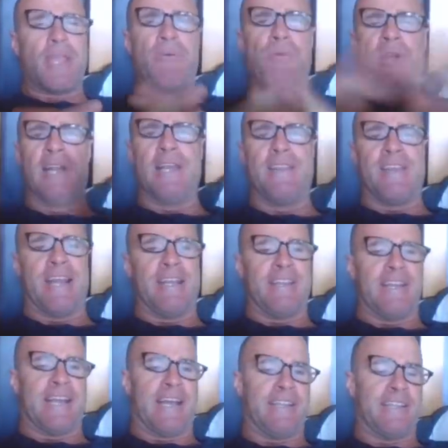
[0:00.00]
And really, at the end
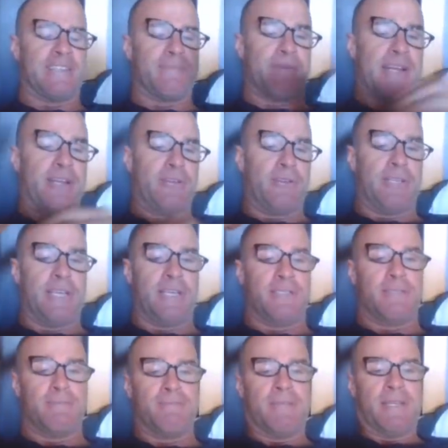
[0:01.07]
of the day, it doesn't matter who
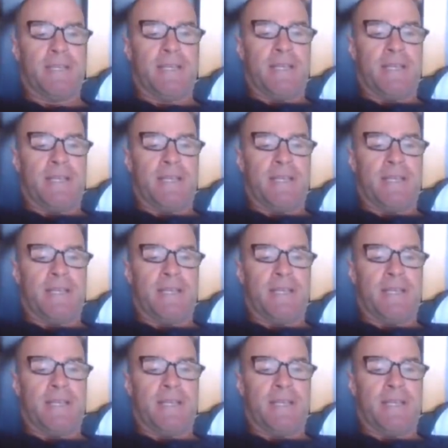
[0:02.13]
kicks them.